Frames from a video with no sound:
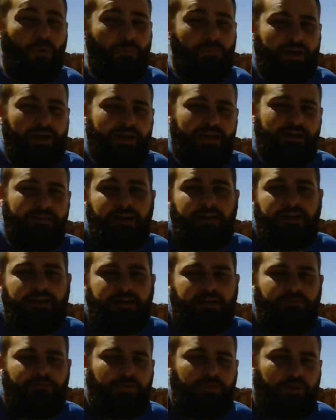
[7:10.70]
big that it
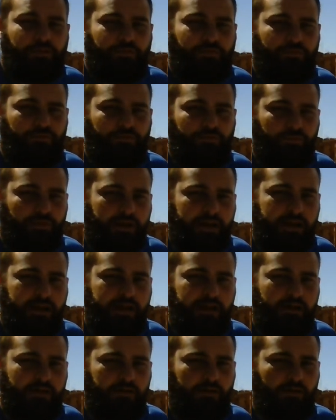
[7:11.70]
could fit
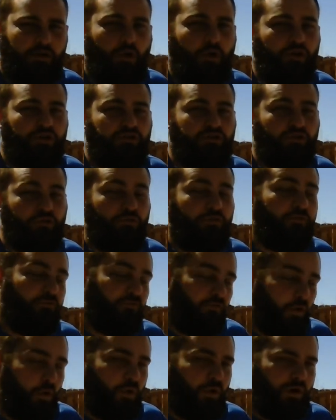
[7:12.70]
3 to
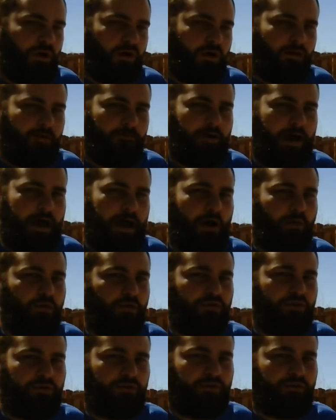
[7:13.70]
4 of
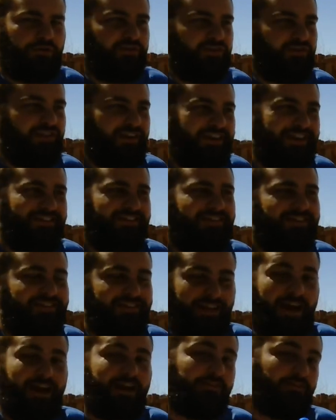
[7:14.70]
our Earths
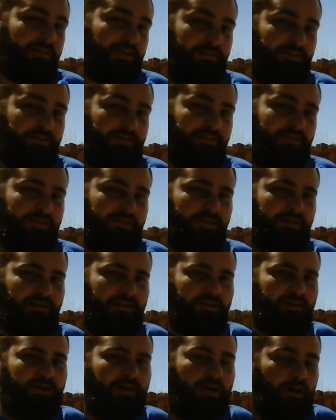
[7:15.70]
inside of it.
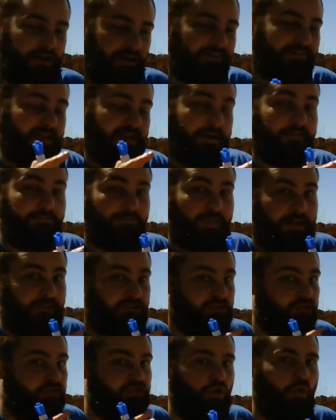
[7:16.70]
Inside of that
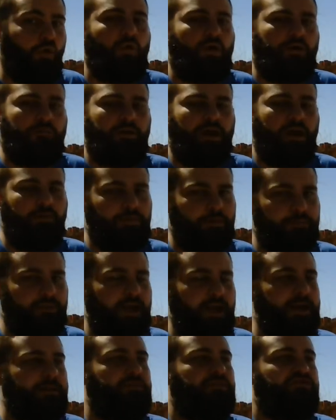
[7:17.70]
storm. Not the
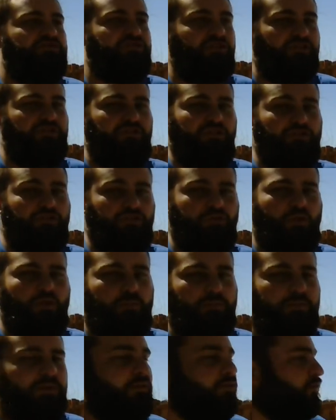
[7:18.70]
planet, but just the
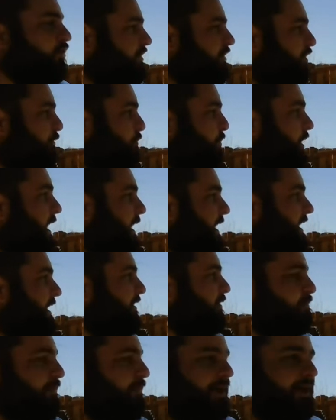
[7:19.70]
storm. So this planet
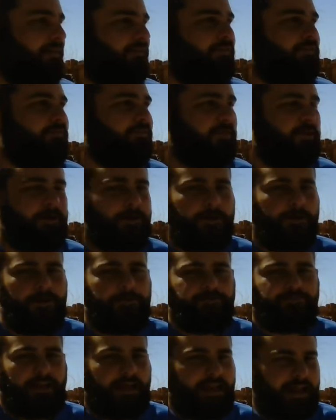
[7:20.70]
is massive.
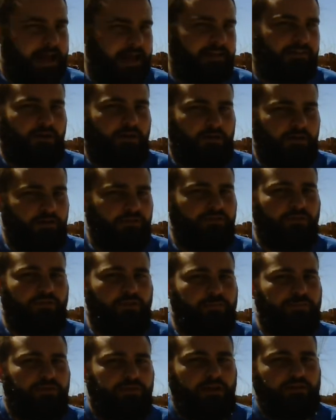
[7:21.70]
It has also
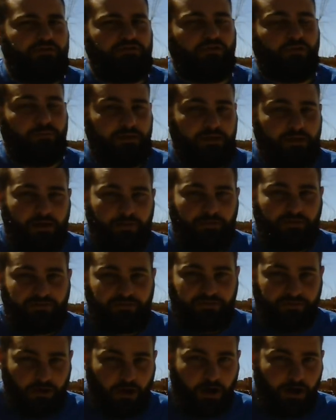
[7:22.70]
the potential to become a
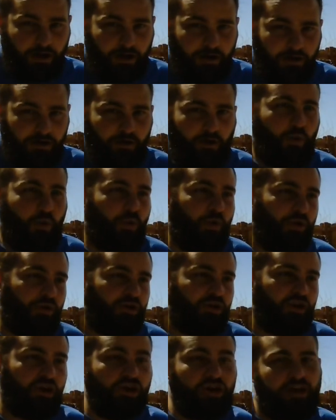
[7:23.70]
star, or
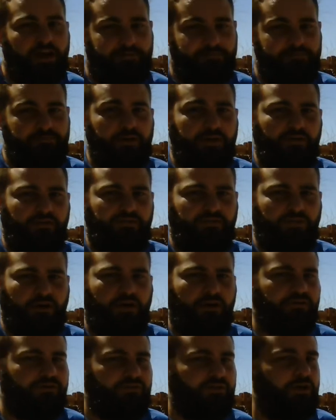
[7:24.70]
could have been a
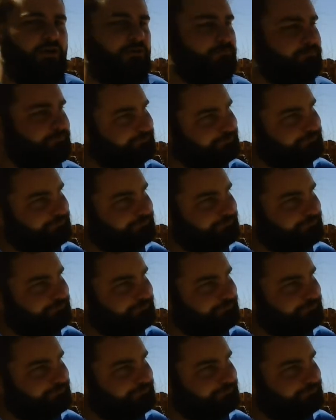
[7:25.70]
star. So